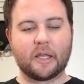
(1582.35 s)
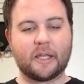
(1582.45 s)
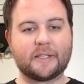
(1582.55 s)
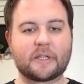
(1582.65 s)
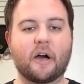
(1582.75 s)

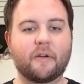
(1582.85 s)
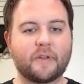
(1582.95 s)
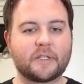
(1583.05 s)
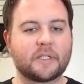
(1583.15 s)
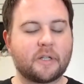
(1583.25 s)
his
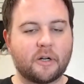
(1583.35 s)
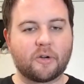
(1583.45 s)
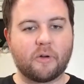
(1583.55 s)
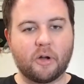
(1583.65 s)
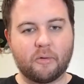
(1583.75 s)
confidence is starting to
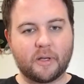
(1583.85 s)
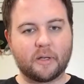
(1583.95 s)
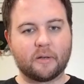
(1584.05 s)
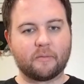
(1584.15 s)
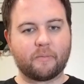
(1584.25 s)
grow
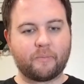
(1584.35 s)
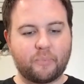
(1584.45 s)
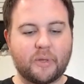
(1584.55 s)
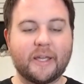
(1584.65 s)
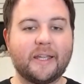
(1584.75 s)
and
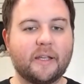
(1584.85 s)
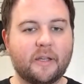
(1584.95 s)
playing,